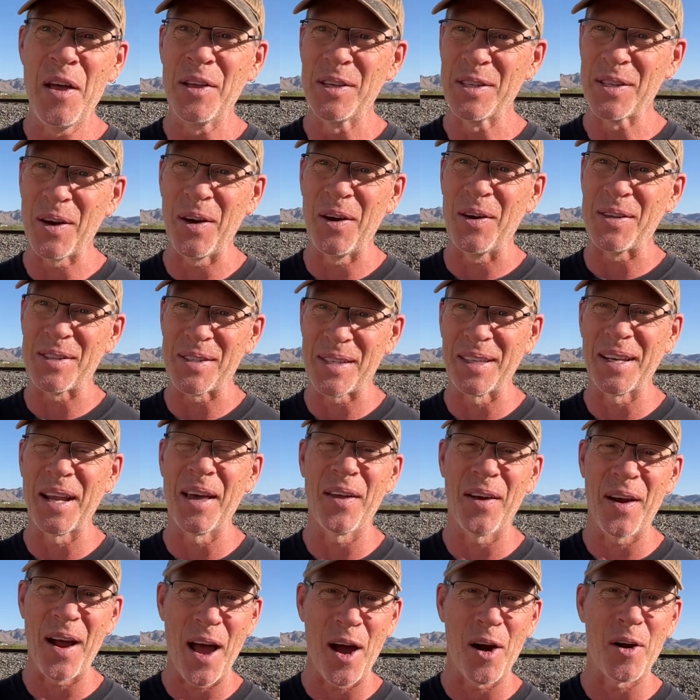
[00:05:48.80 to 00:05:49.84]
So it was
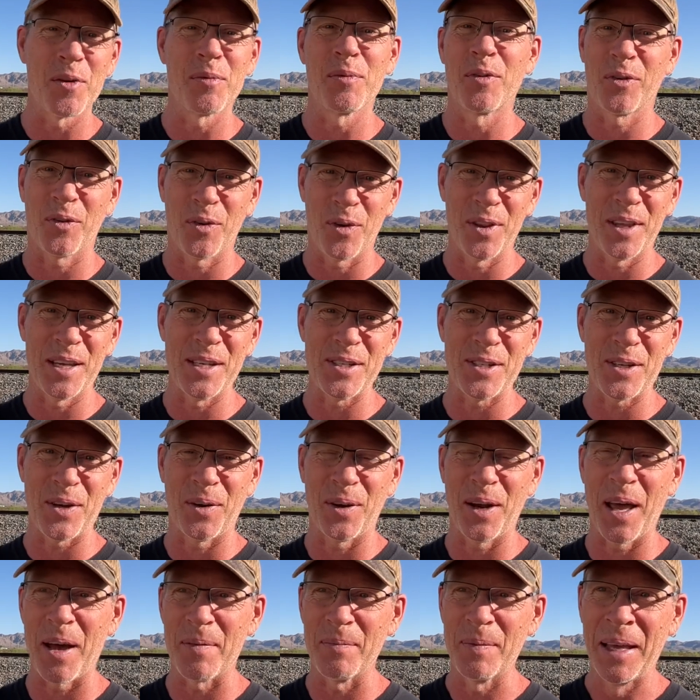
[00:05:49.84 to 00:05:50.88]
another hour before they
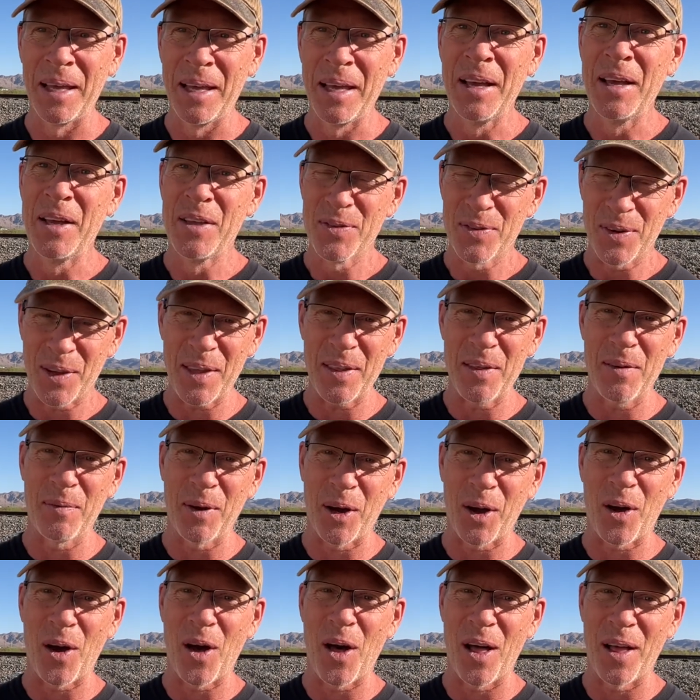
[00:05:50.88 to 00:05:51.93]
showed up. So give them a
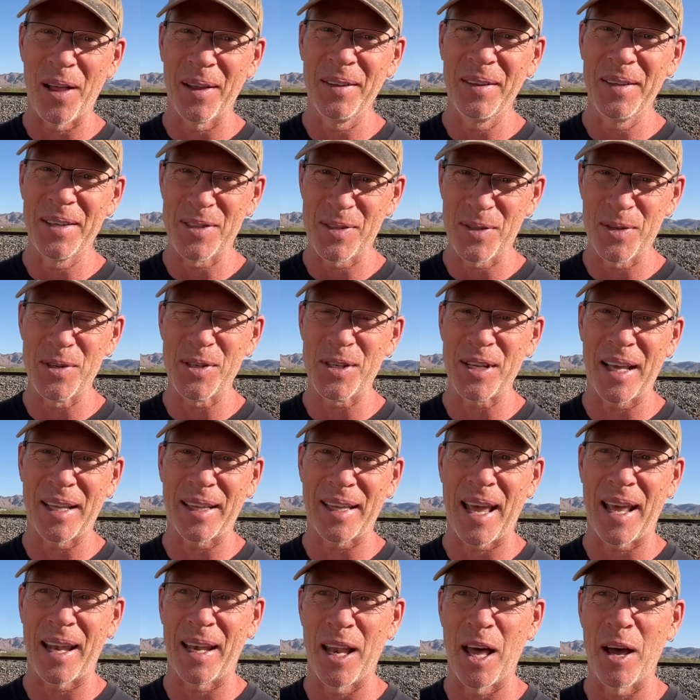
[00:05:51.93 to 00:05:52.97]
call as soon as you get
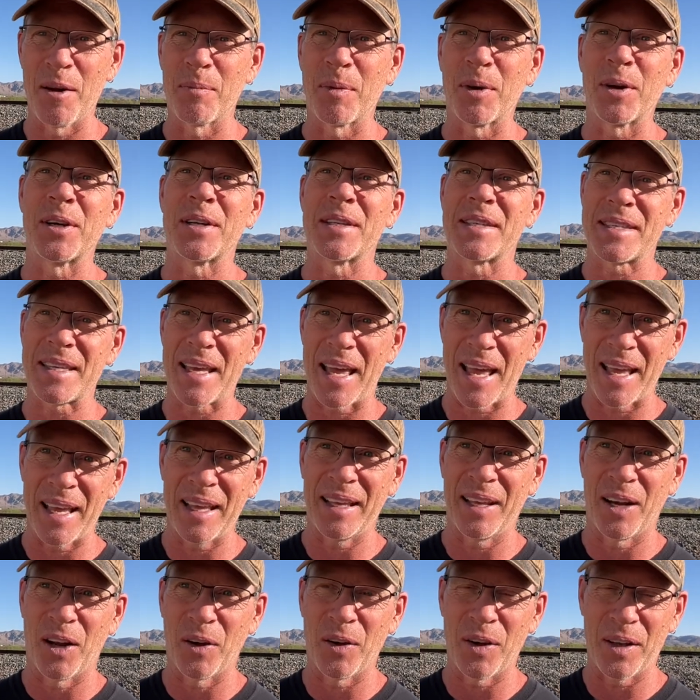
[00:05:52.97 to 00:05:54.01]
that number and say,
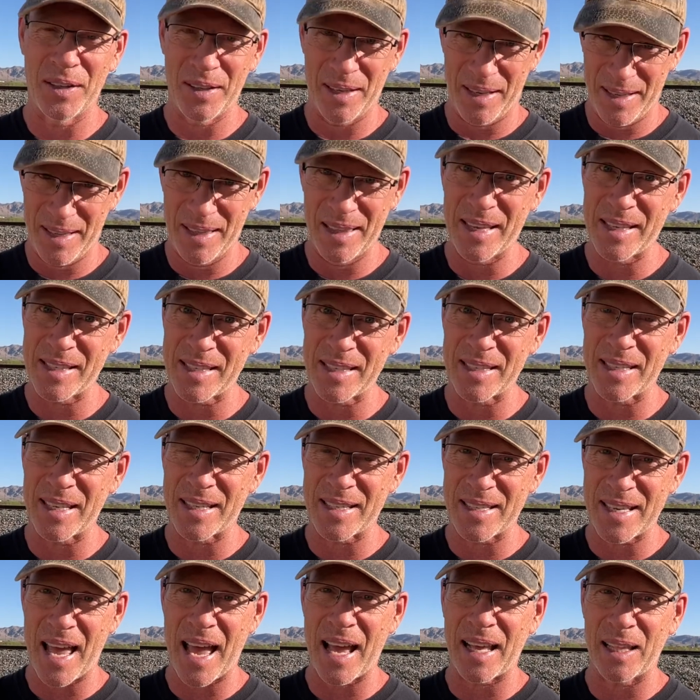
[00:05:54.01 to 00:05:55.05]
you know, this is
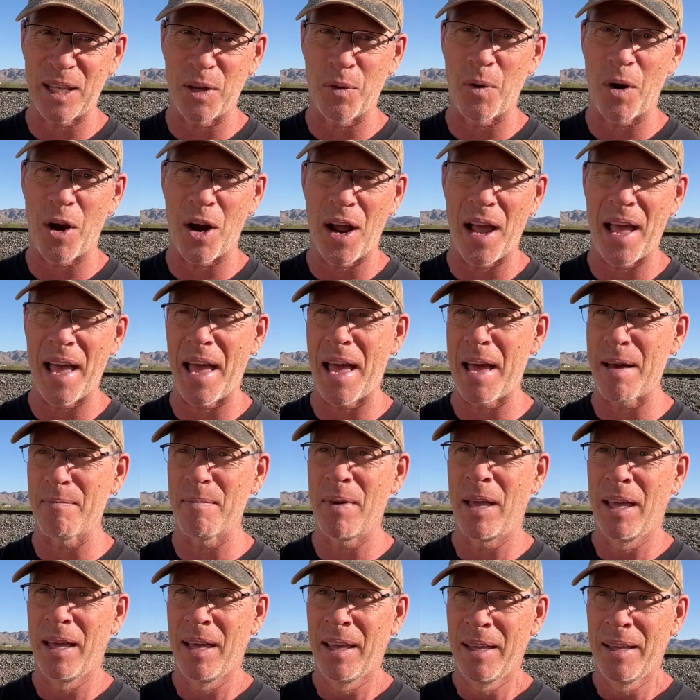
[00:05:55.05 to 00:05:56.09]
exactly where I am
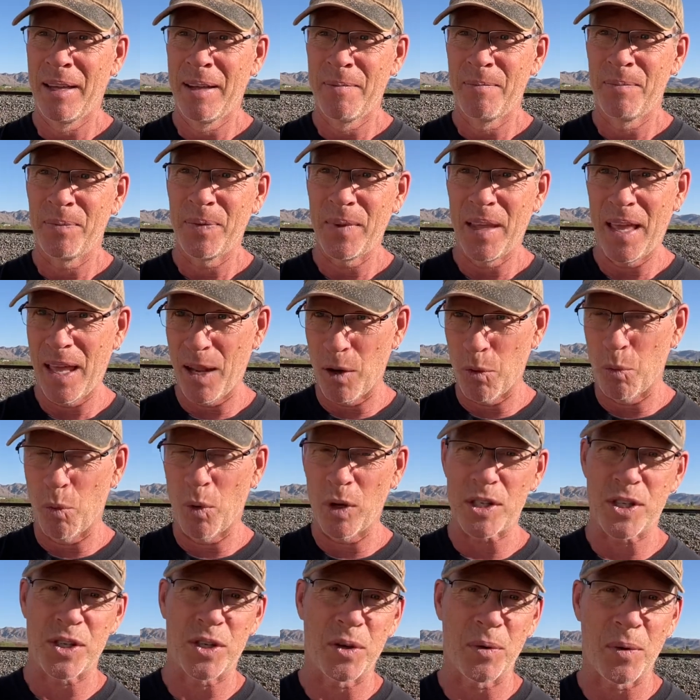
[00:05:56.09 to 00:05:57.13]
and in
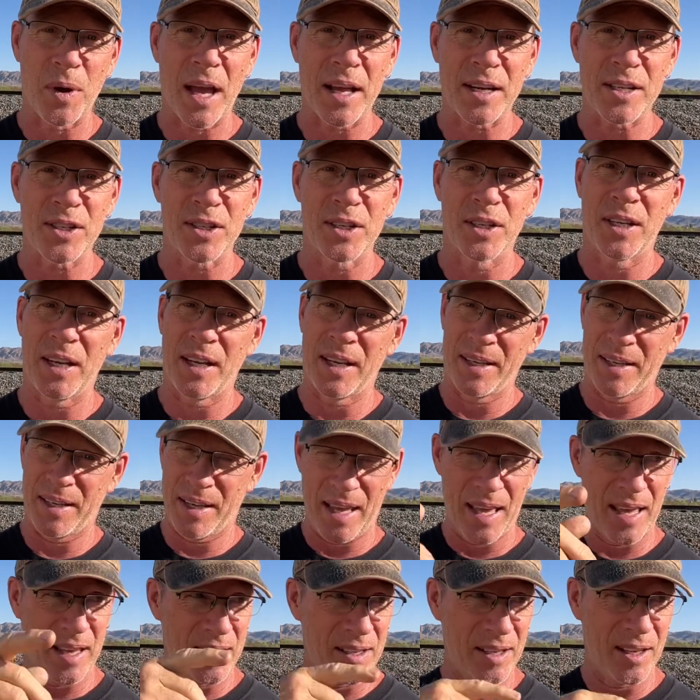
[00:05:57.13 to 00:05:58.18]
which direction,
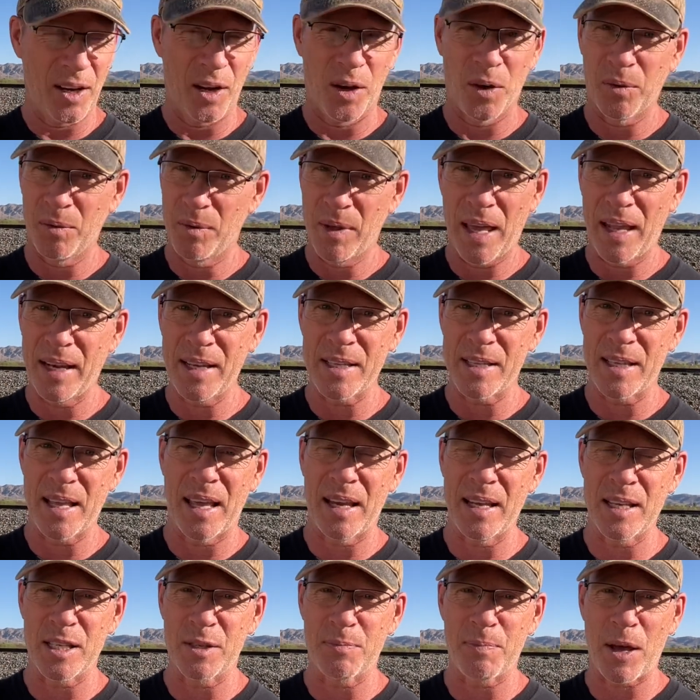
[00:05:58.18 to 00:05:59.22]
and you know,
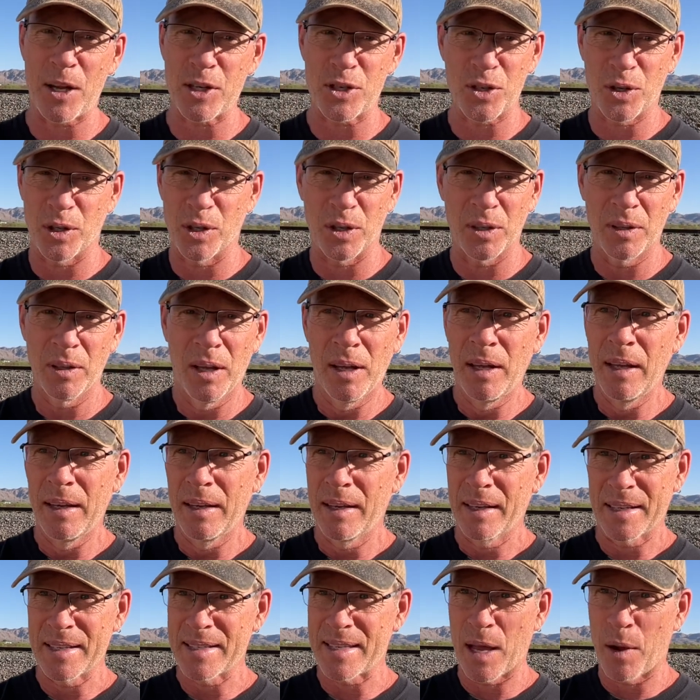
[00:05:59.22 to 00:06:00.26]
any special,
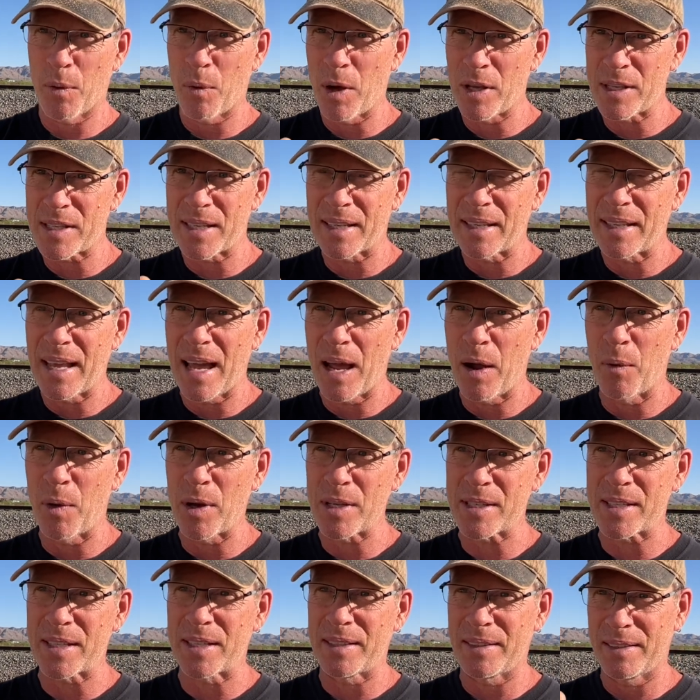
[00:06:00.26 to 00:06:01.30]
because I wasn't,
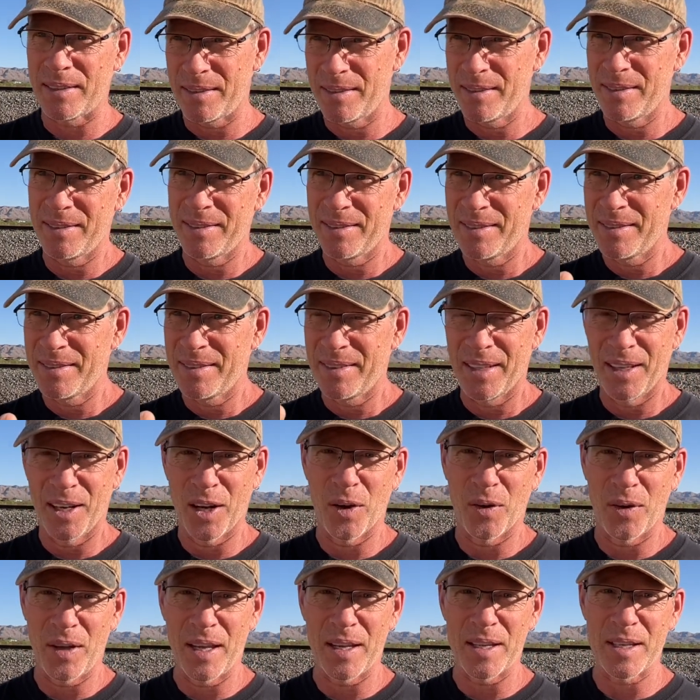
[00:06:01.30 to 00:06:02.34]
you
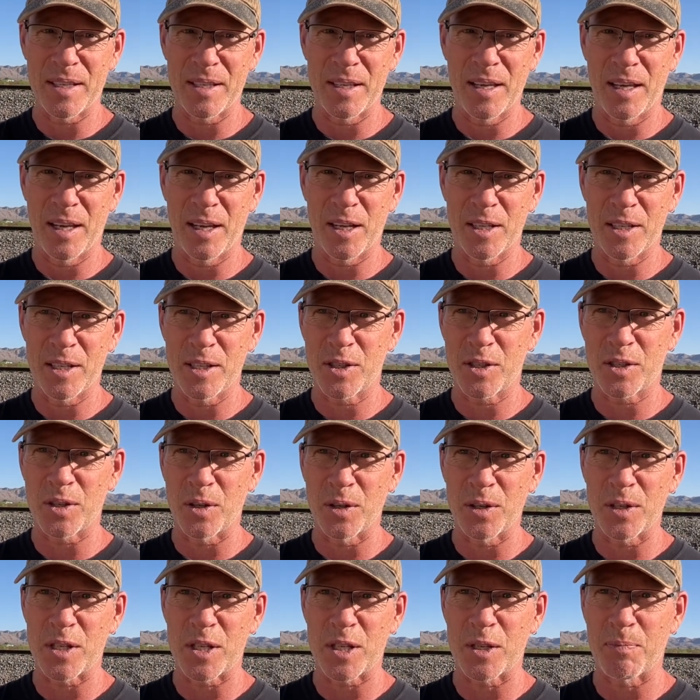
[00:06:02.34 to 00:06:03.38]
know, in a
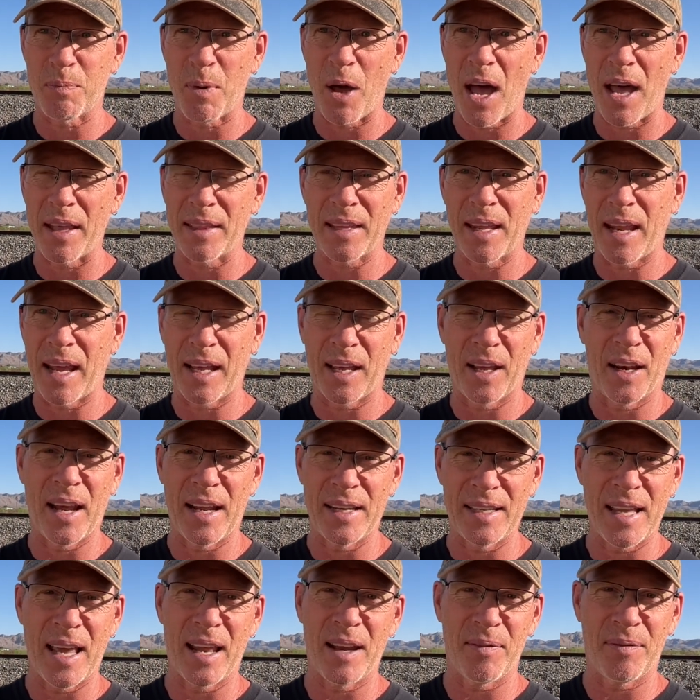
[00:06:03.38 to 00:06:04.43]
certain spot that I could
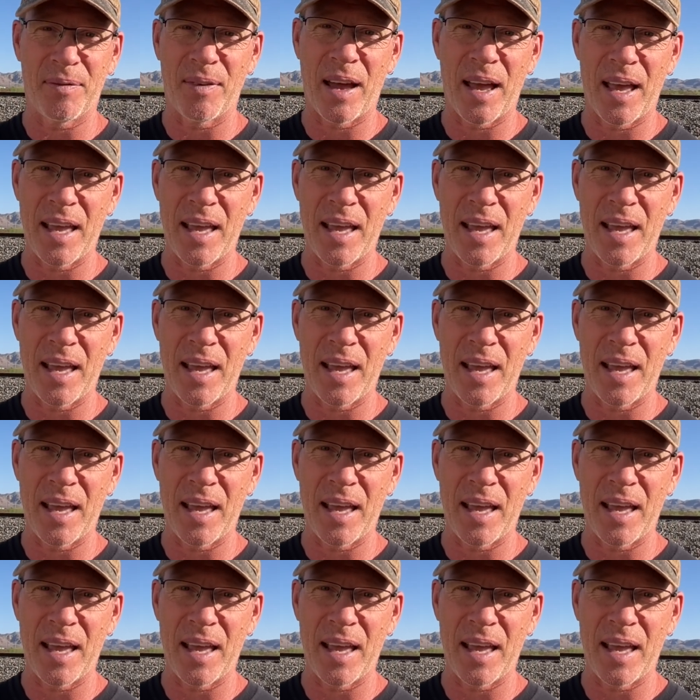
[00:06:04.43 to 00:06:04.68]
identify